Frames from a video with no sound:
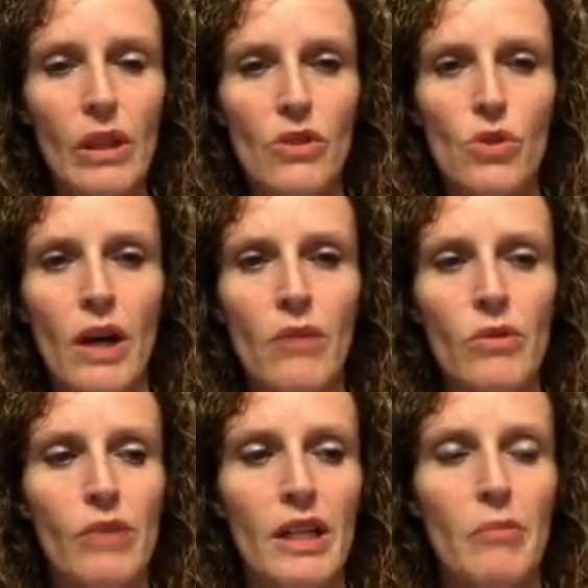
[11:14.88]
So I
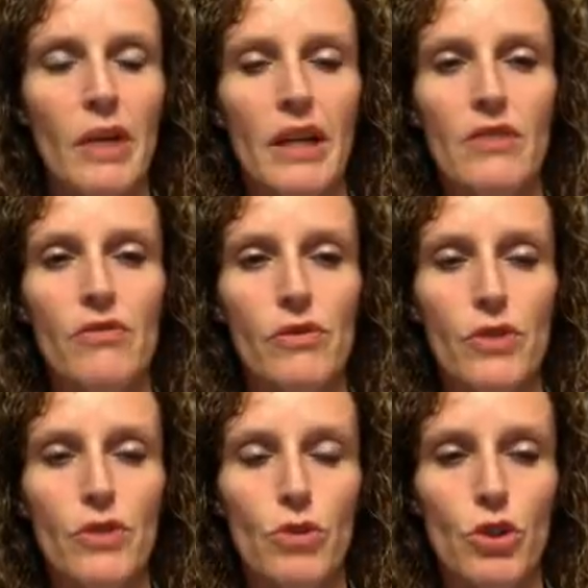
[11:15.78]
would recommend for
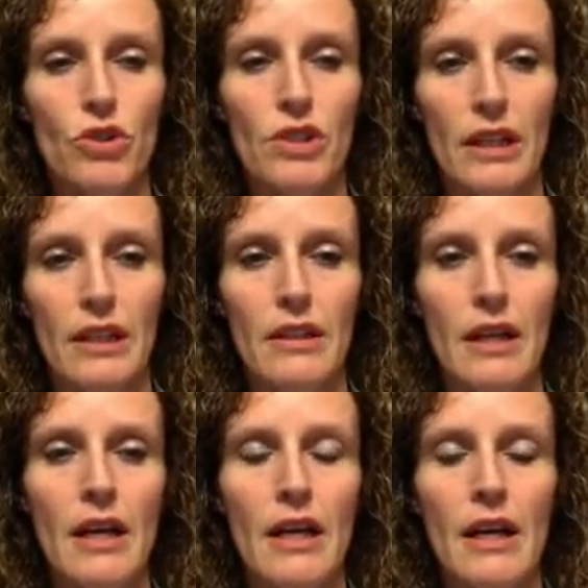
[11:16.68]
future study
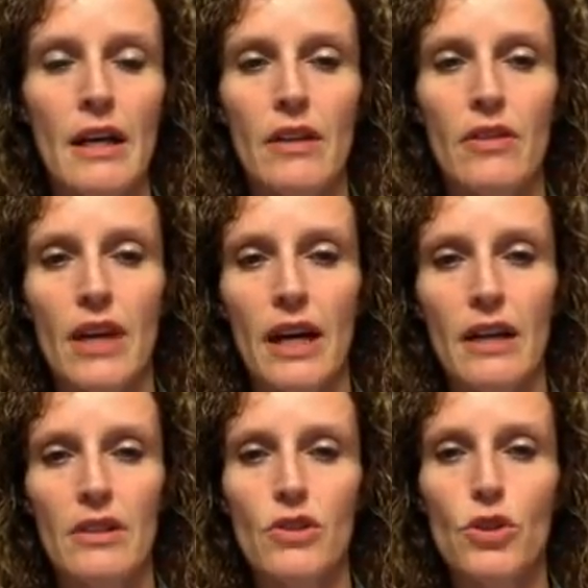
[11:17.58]

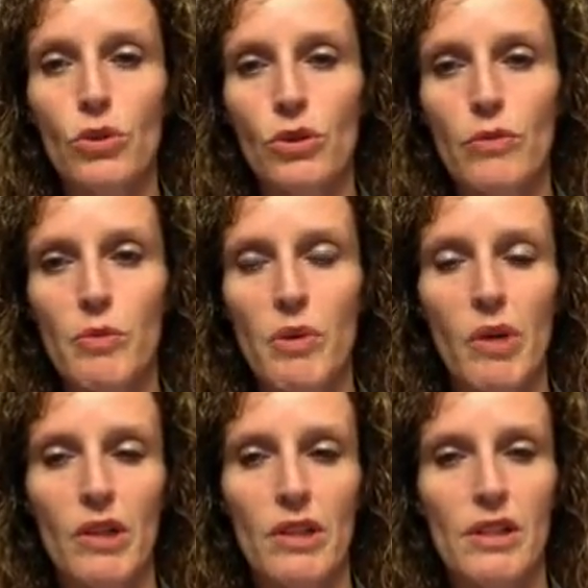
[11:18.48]
that 2 groups be
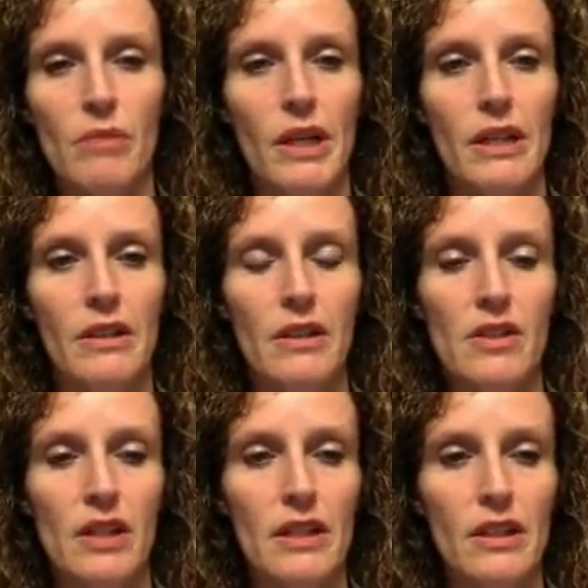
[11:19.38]
participating in the
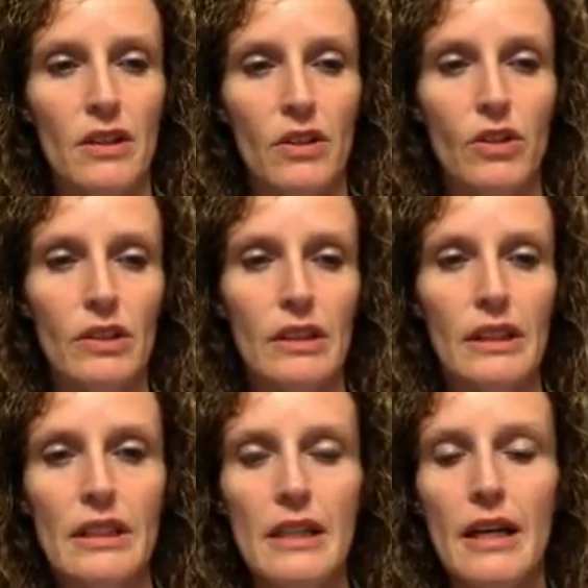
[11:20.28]
study
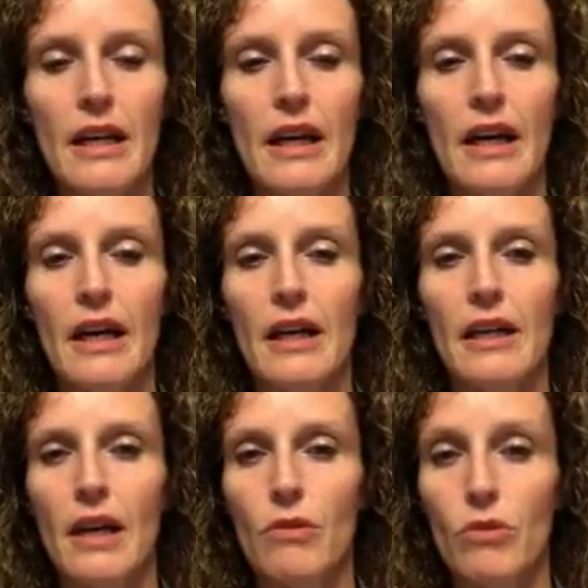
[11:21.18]
concurrently,
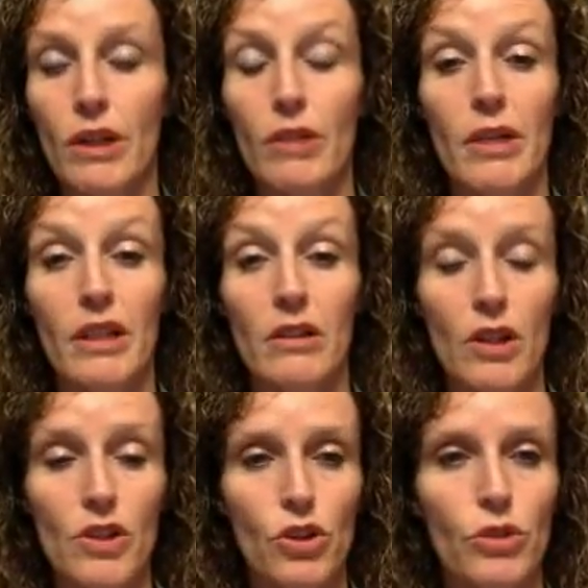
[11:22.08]
and I would recommend a
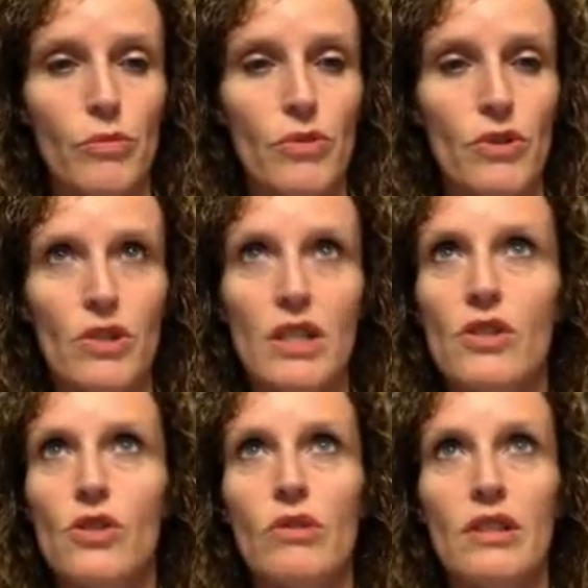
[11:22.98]
larger group. 13
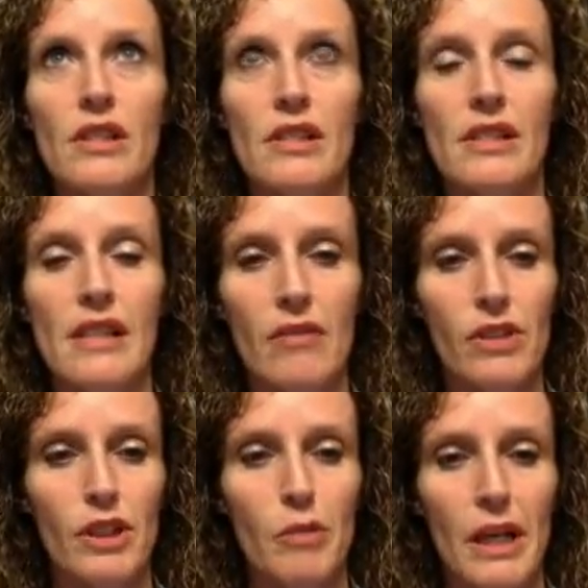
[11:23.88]
students is not
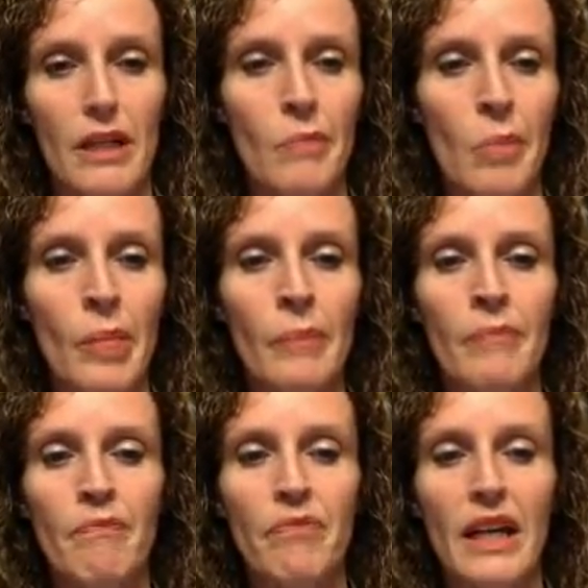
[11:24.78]
very many.
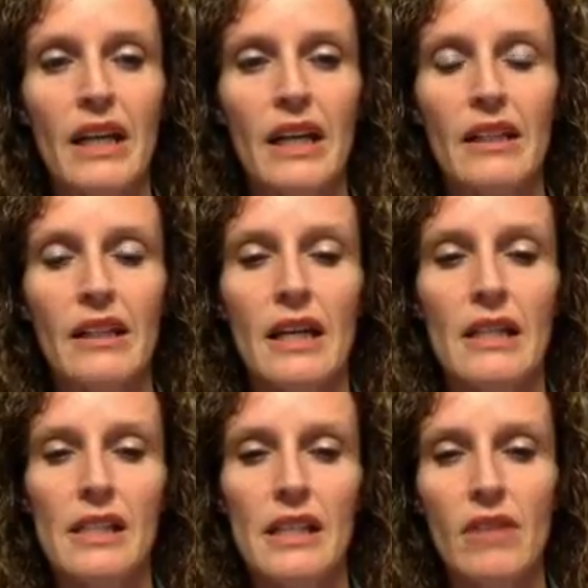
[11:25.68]
And
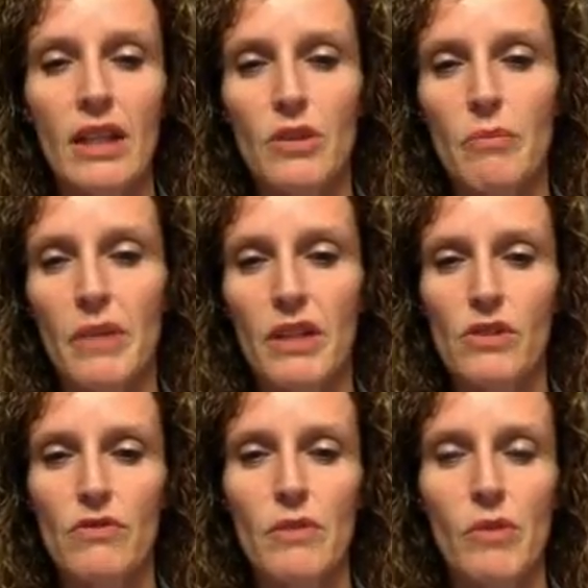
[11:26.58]
to even out the male
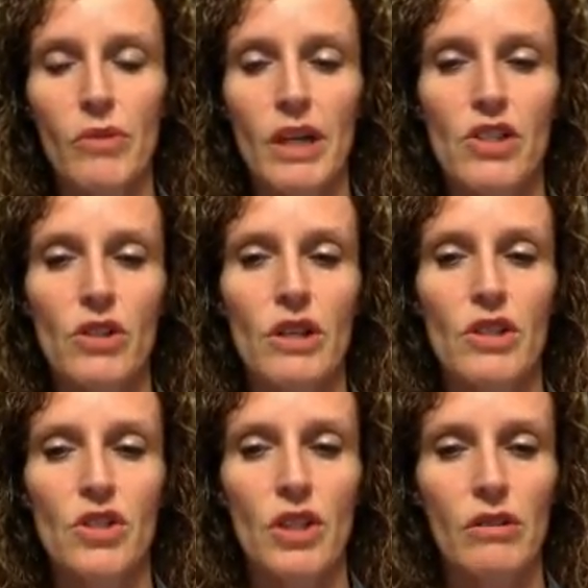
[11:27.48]
to female ratio
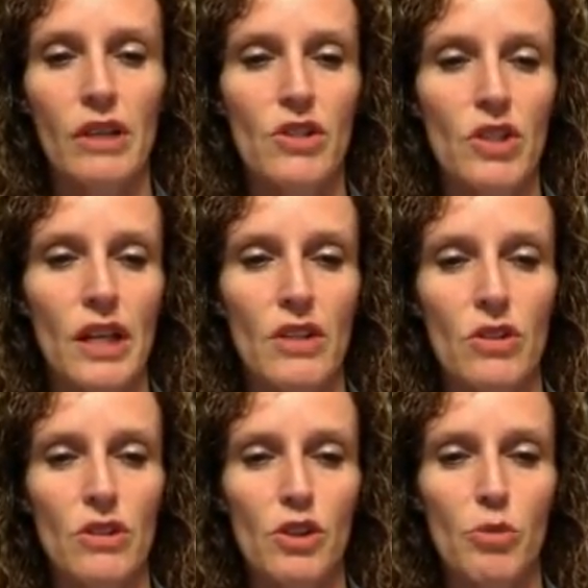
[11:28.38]
and general
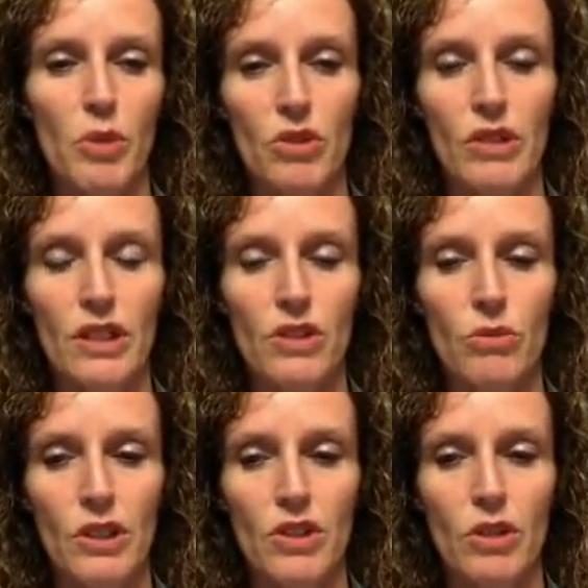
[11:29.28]
education to special needs
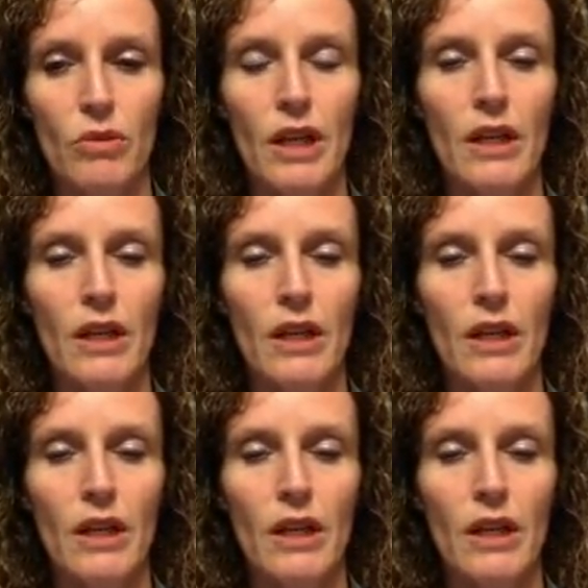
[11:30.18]
ratio.